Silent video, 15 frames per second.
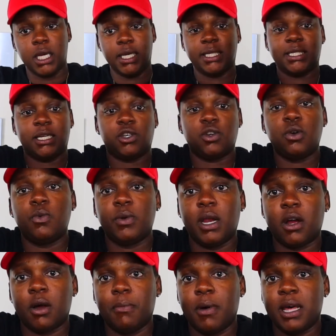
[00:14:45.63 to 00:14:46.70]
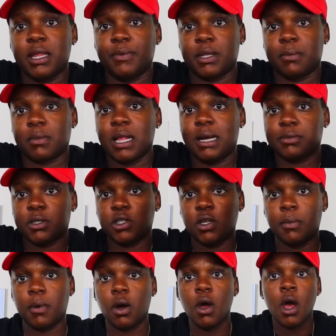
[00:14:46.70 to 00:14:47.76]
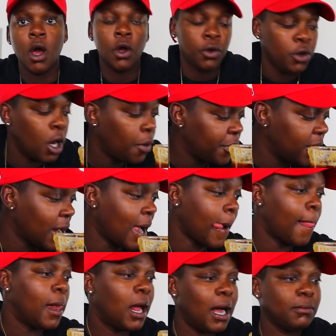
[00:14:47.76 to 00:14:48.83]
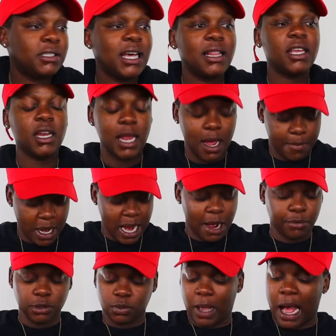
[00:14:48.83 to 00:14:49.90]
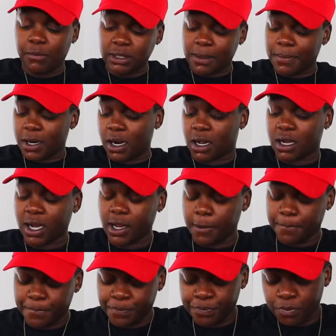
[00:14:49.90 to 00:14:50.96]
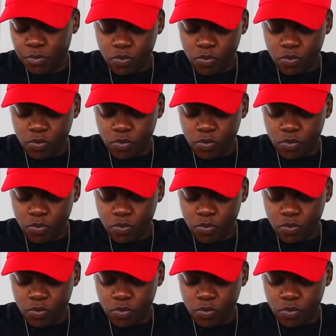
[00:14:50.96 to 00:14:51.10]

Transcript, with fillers: Yes, I do. We're not gonna bother with them lobsters no more. No, we're not. I'm telling you now, man. I was I was up in there cooking.